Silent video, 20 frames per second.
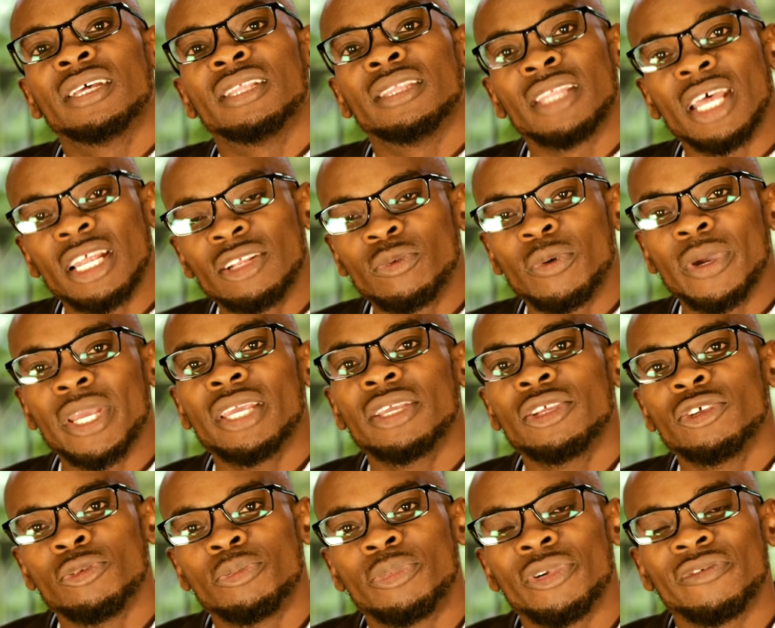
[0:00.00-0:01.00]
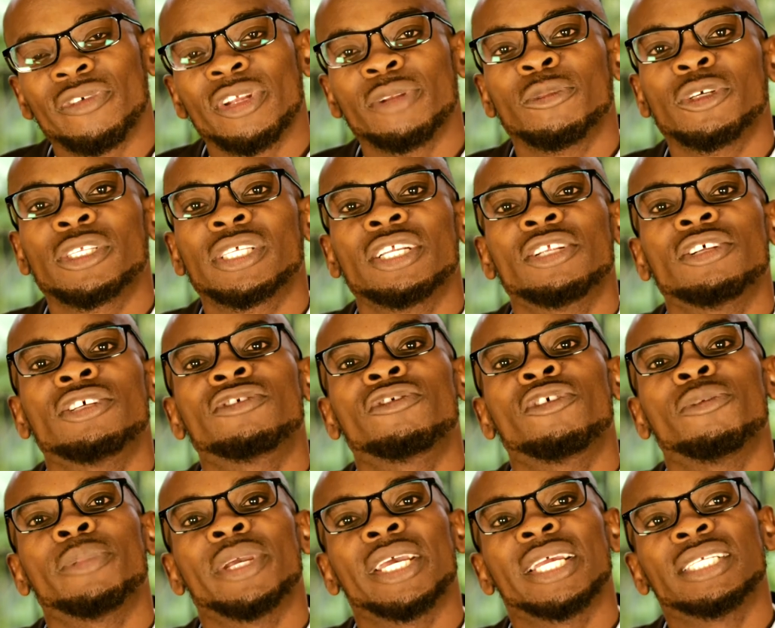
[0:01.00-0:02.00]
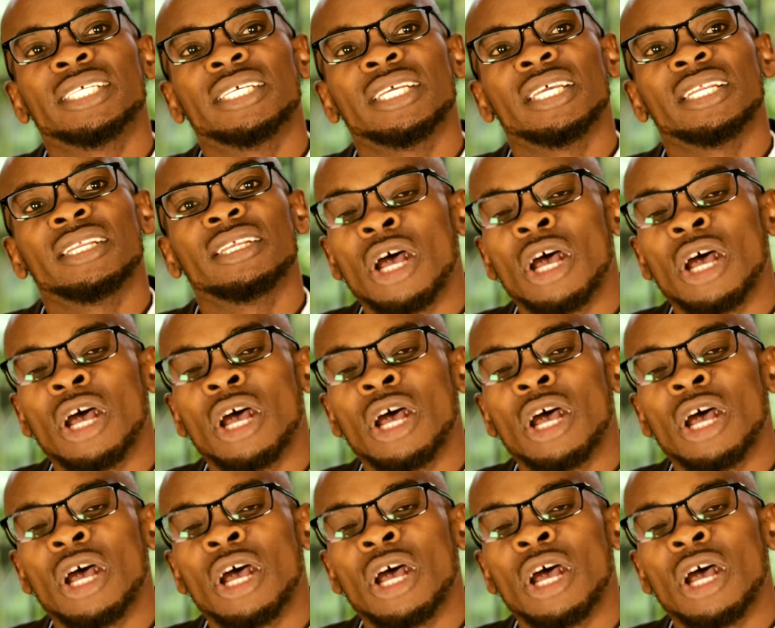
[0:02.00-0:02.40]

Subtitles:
That way you prevent mosquitoes from getting in.